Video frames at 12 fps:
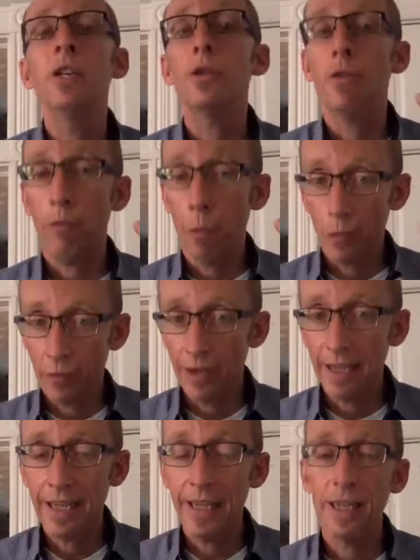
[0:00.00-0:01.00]
Your fourth
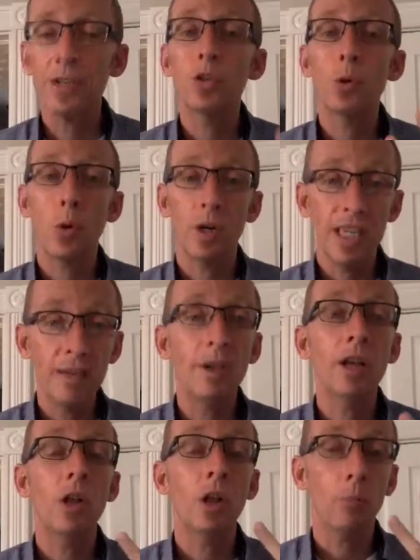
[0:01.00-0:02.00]
thing is your
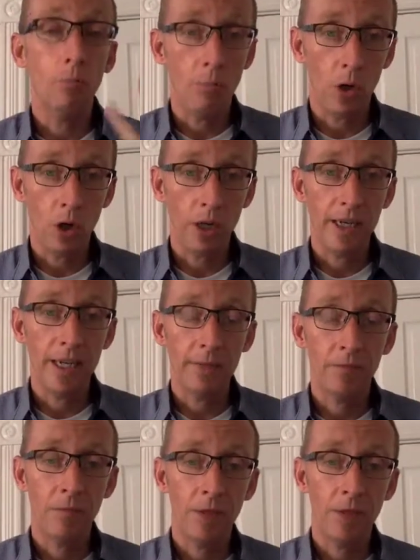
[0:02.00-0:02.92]
email marketing.